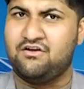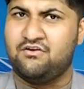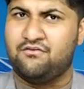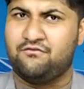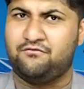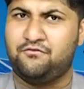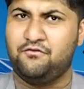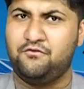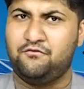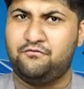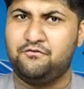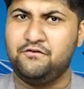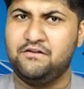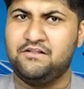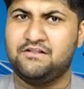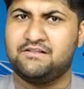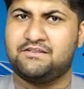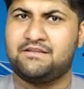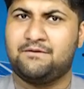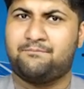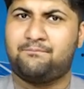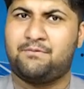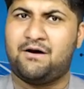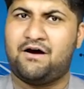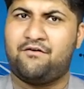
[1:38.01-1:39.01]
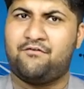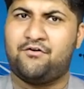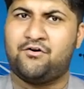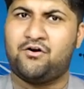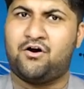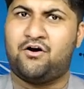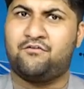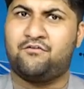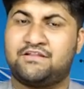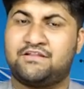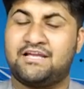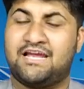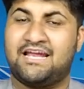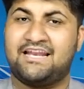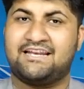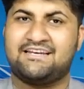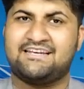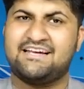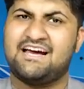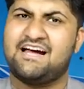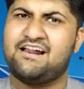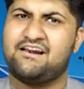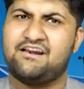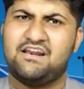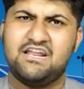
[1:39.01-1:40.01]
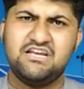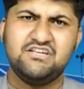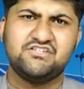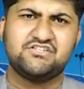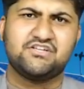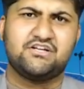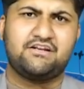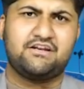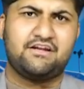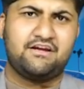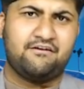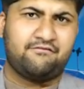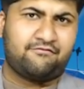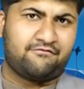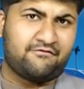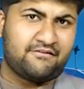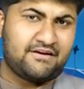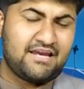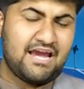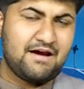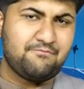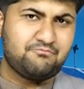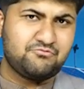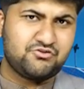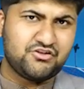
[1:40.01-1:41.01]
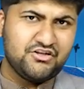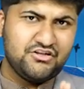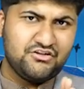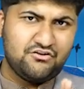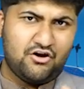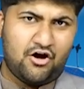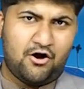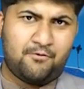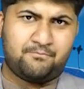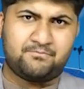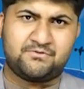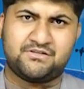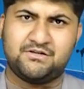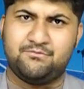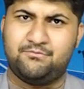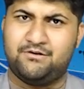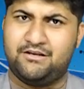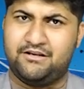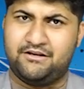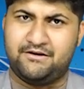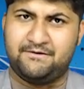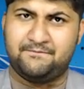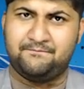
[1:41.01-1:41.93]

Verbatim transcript: fulfill the power the entire nation if captured optimally.